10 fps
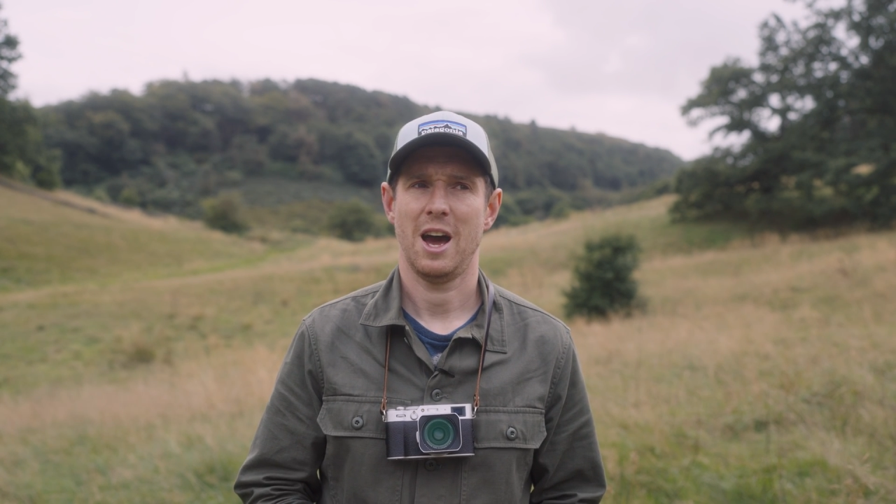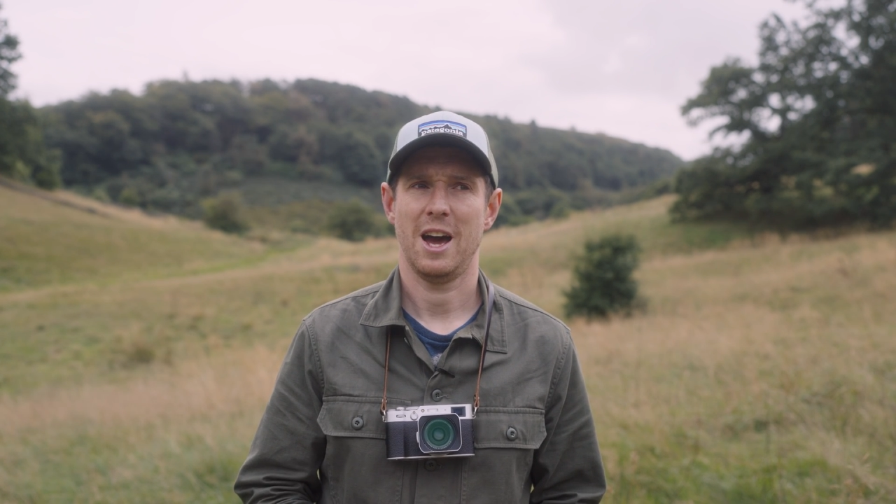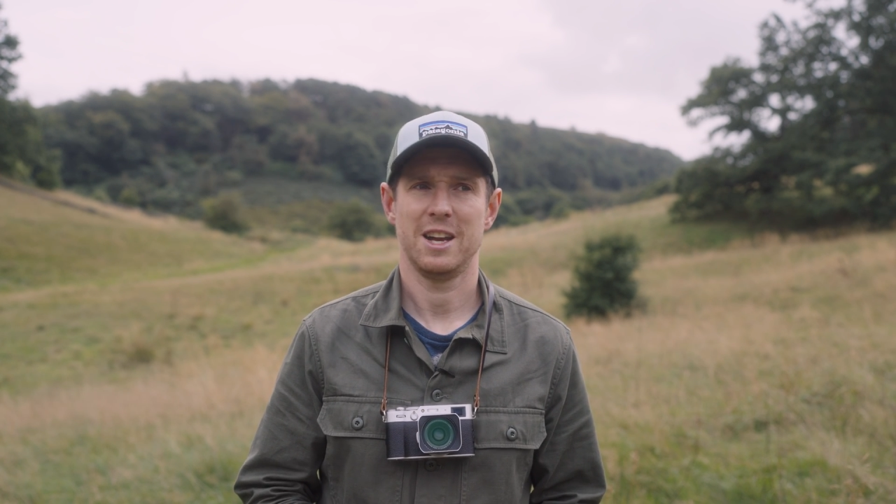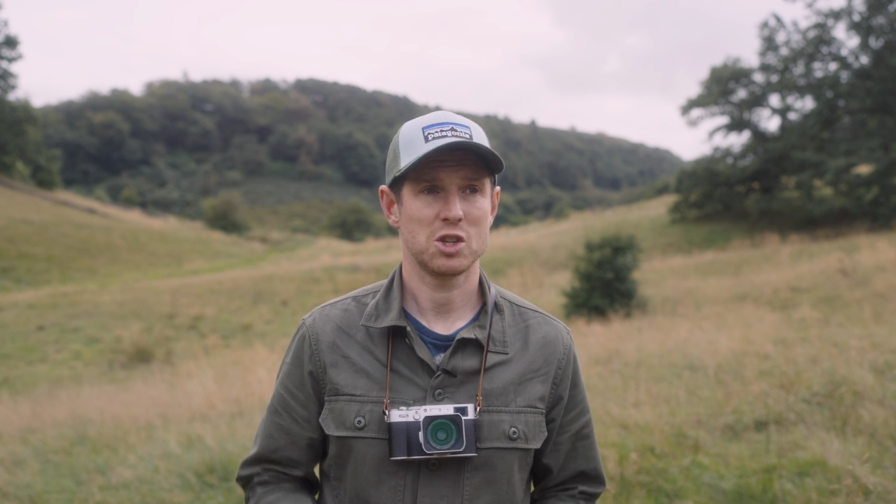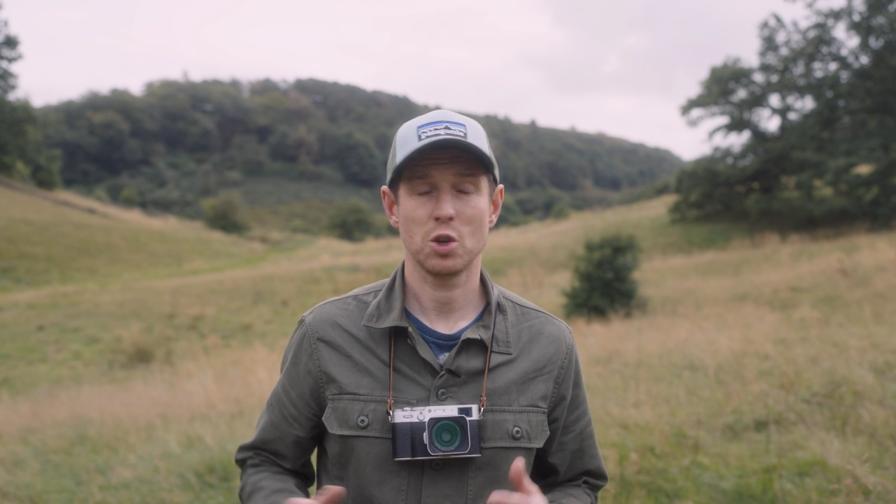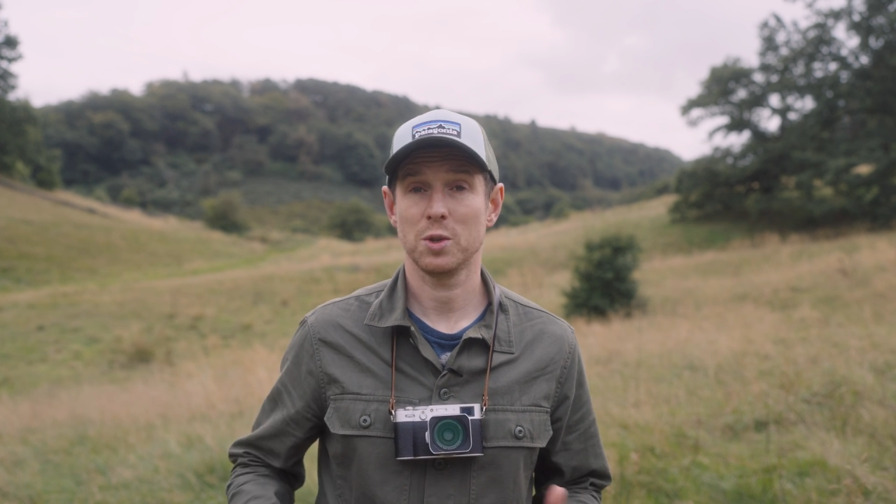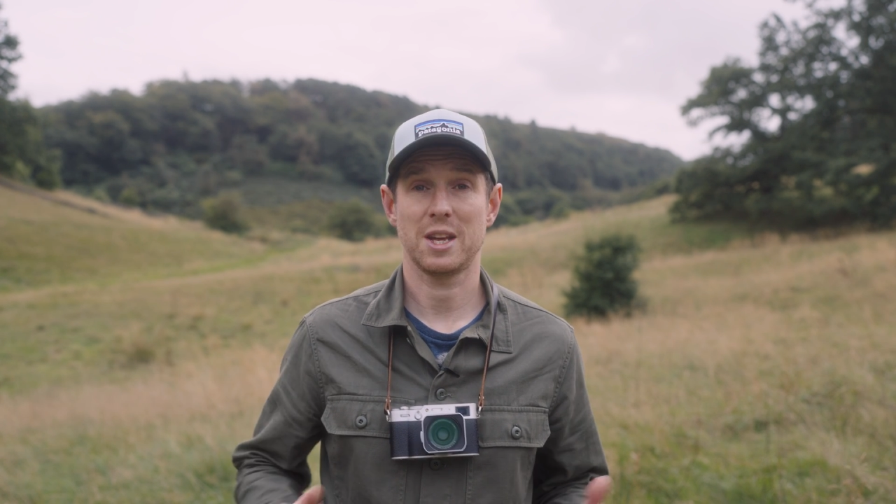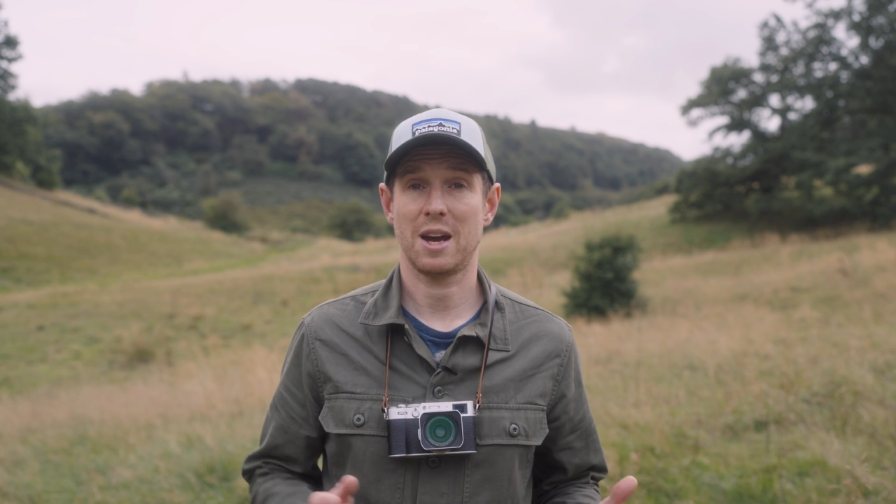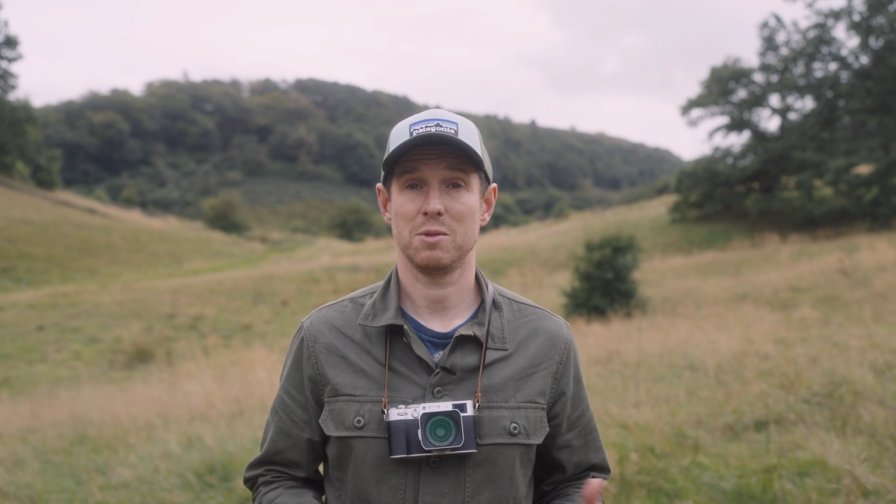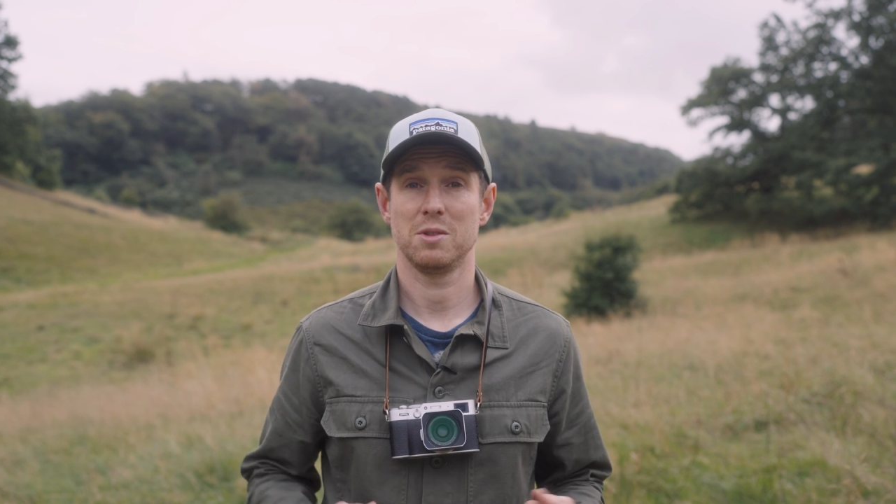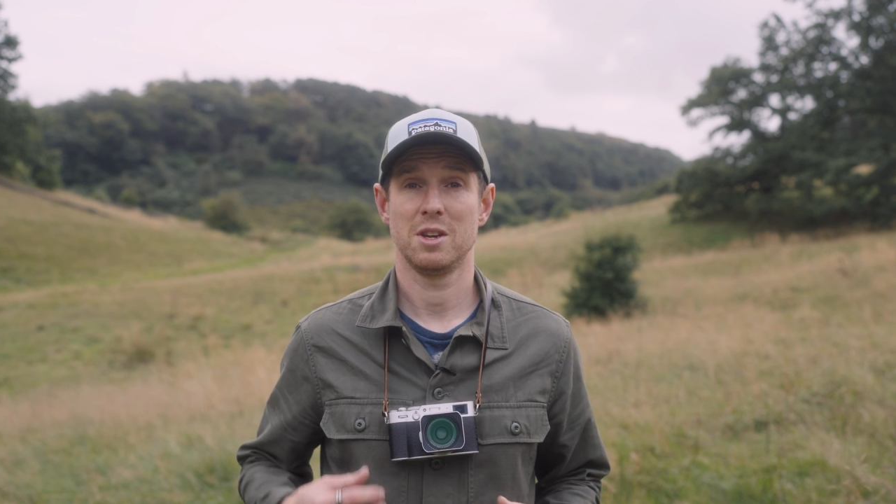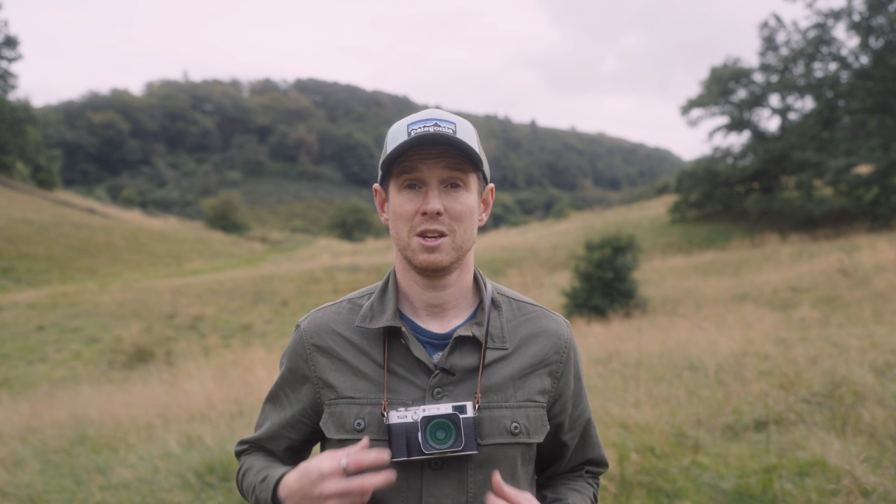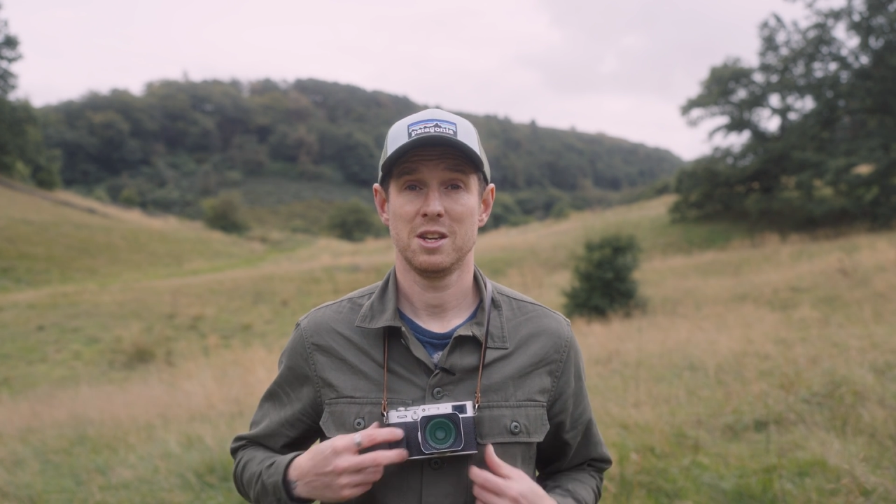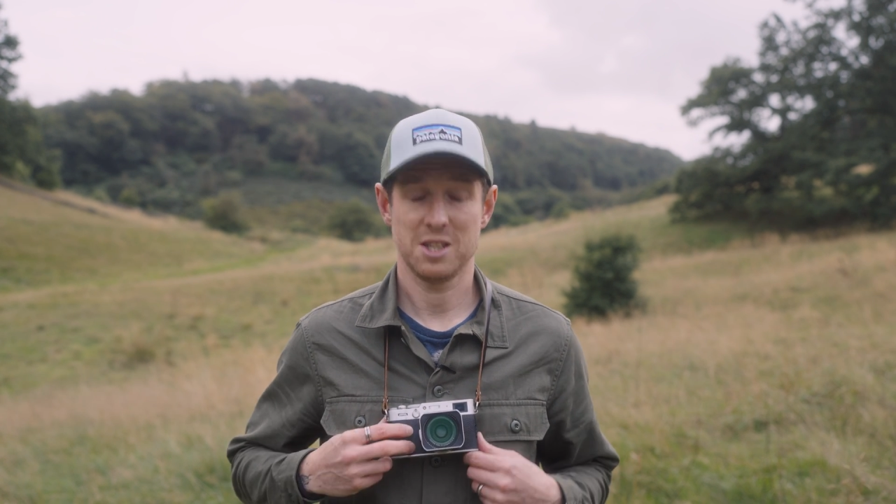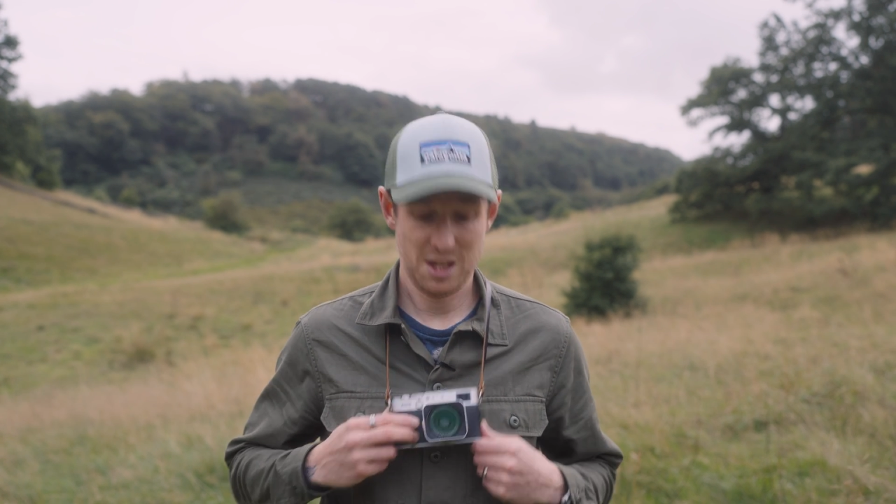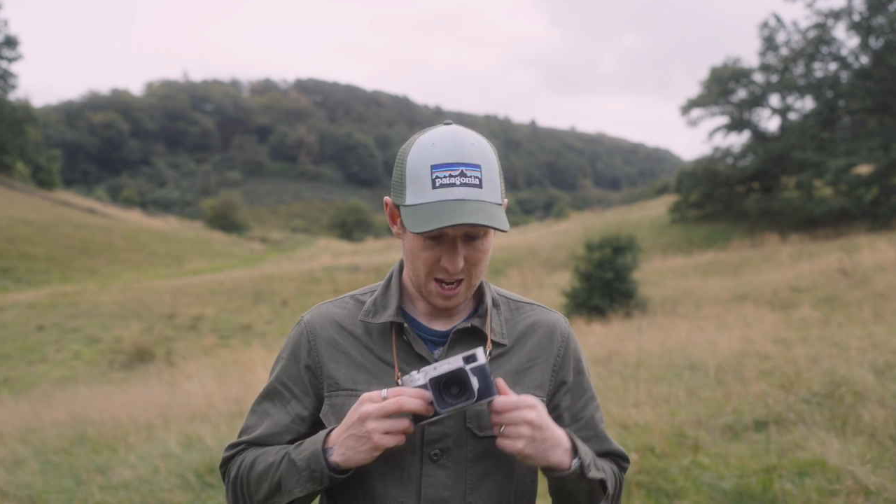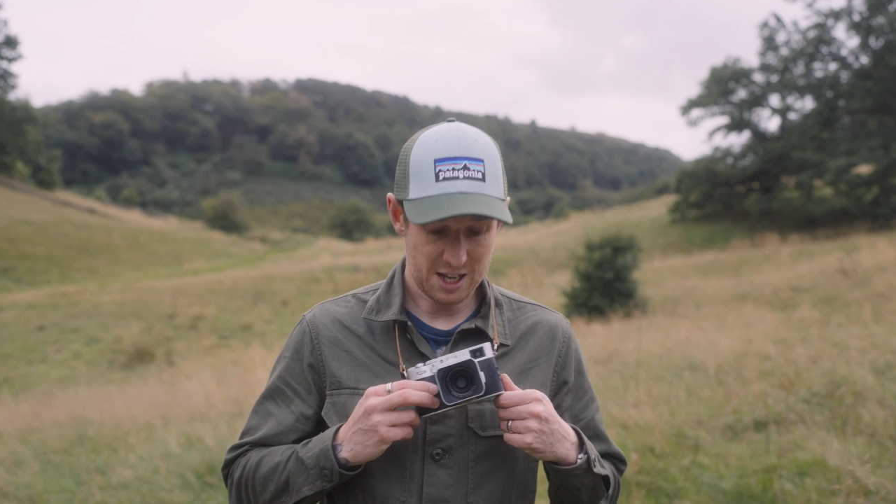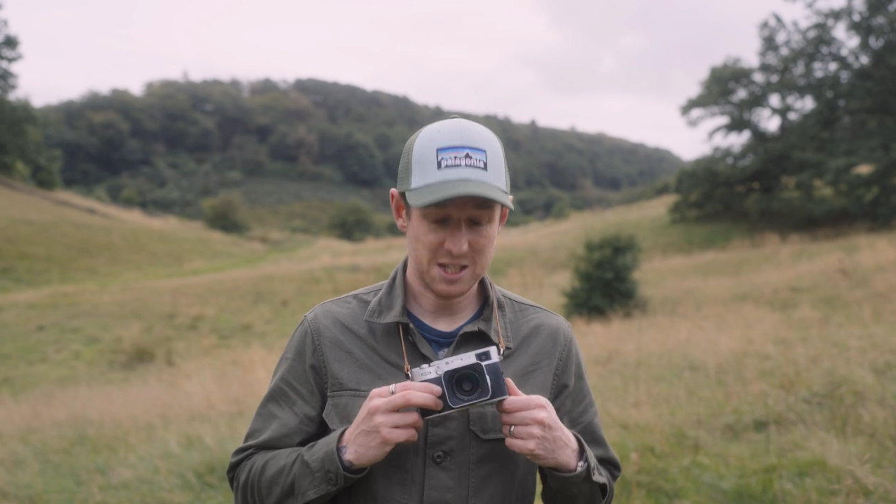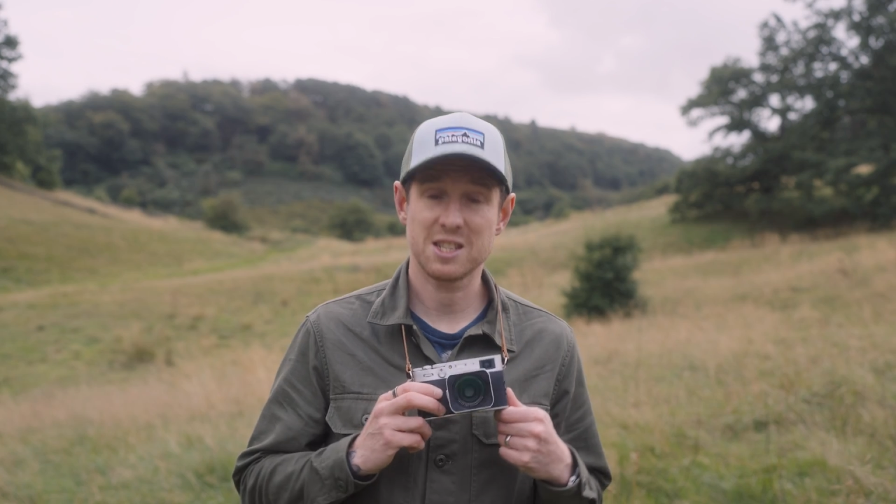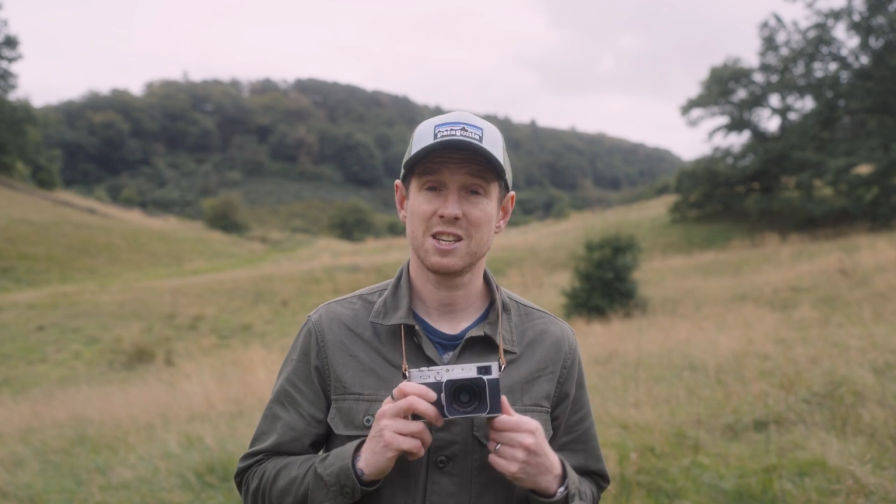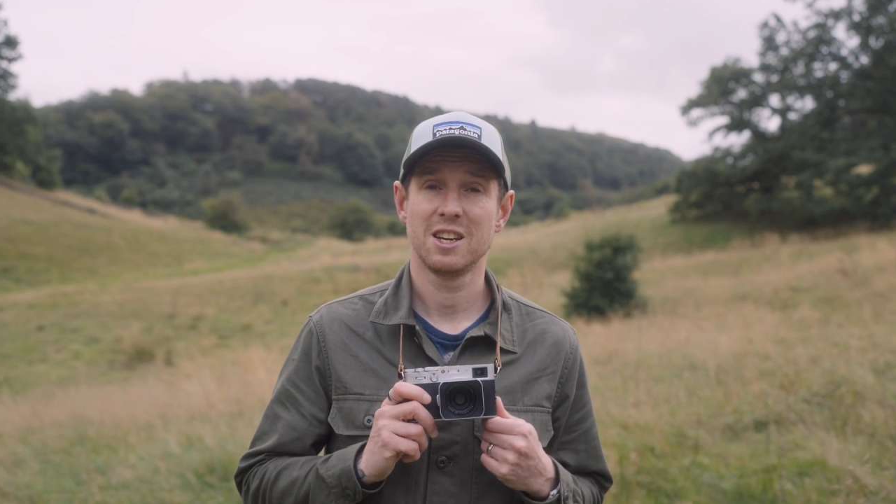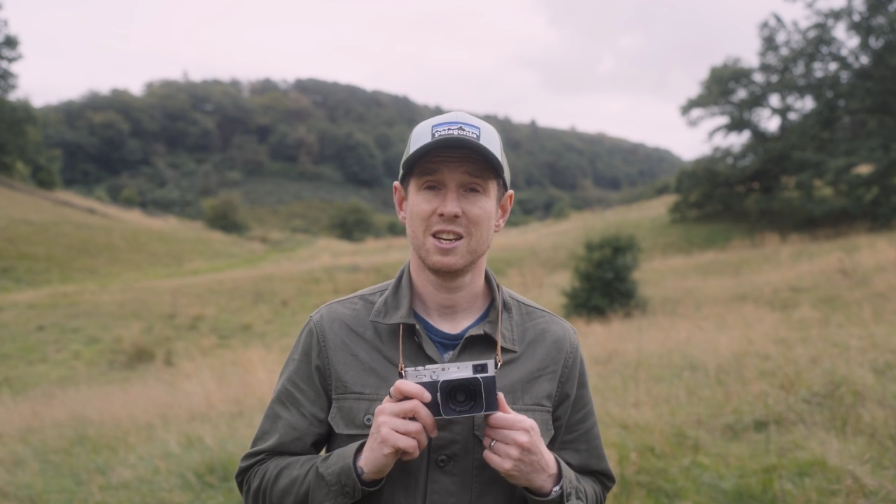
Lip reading: And it's all down to this